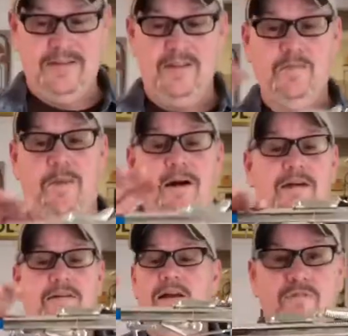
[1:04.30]
this
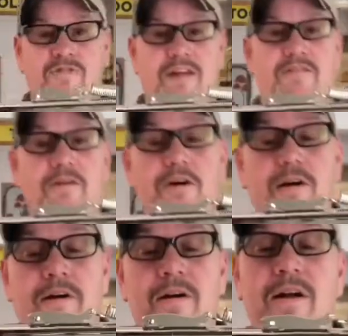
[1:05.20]
part that sets the
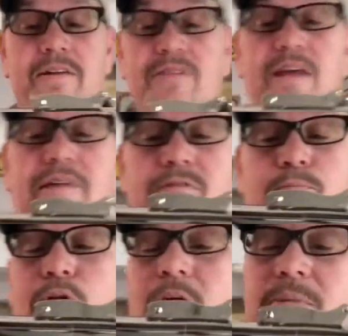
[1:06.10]
hook does have some
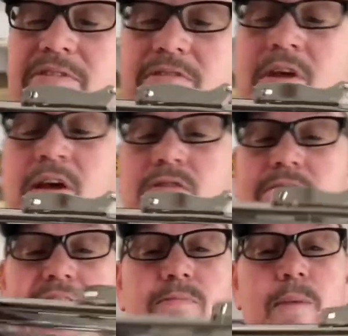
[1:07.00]
promise.
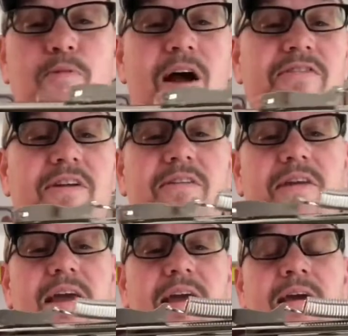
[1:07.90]
So that's my project
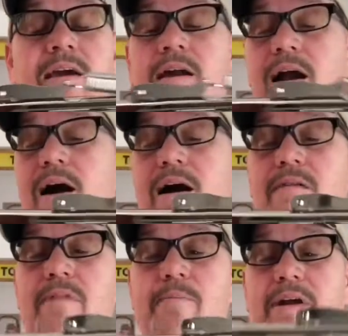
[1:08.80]
today.
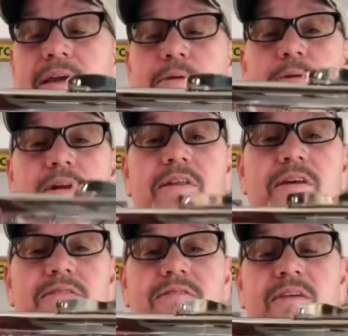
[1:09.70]
Um, I'm gonna get rid of
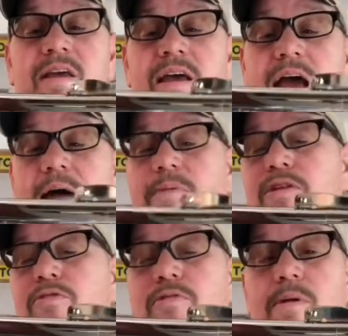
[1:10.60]
this. I'm
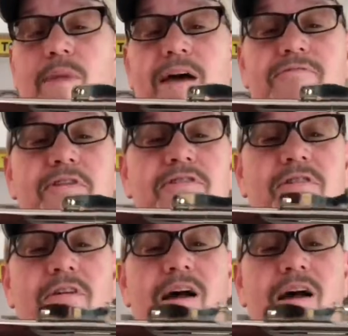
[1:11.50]
gonna use one of my fishing